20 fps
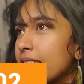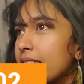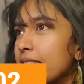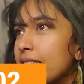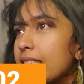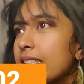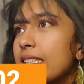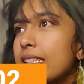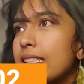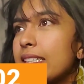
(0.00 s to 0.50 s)

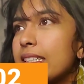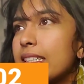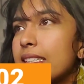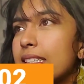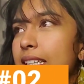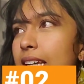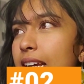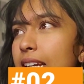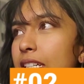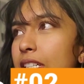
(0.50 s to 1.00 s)
Seek
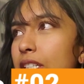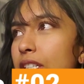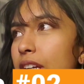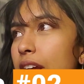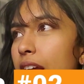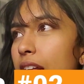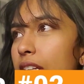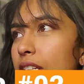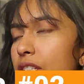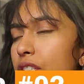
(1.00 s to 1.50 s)
design
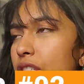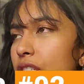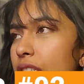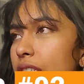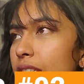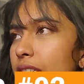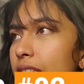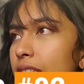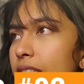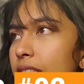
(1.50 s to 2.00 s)

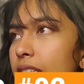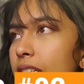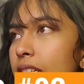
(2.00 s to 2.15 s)
challenges.